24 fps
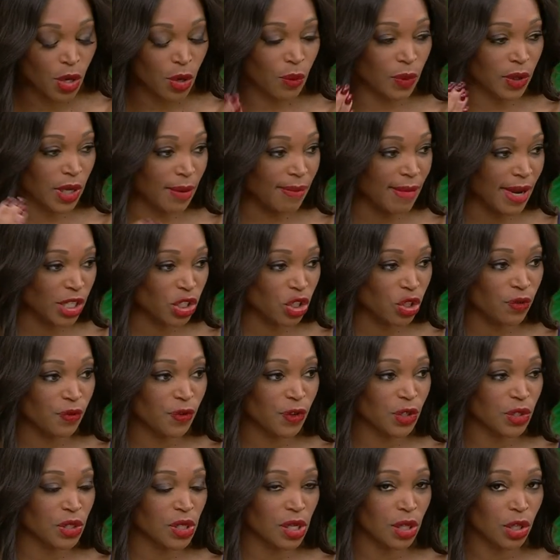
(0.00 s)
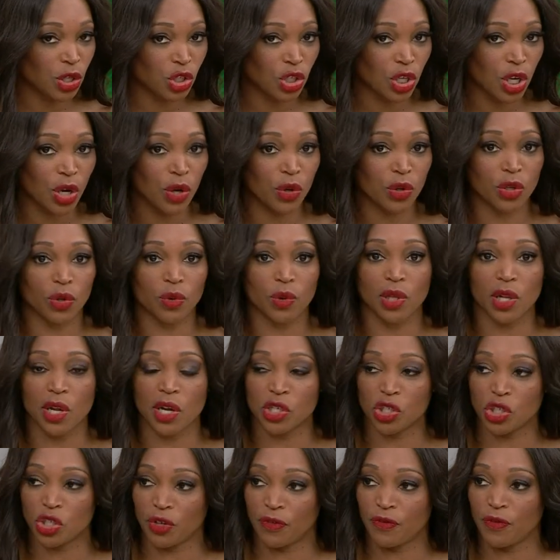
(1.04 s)
When I met you first on the show, you had
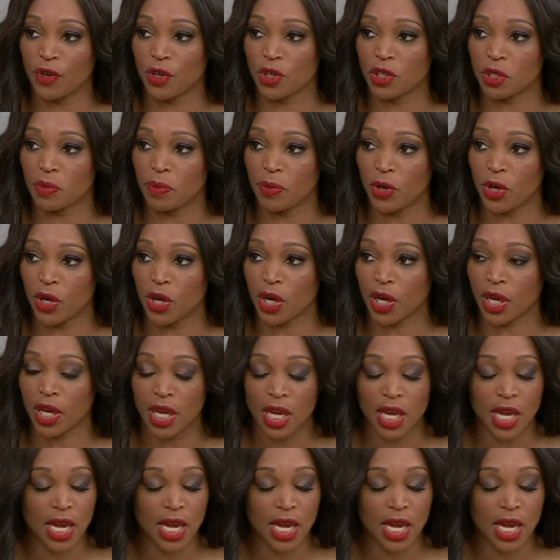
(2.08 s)
launched your first book,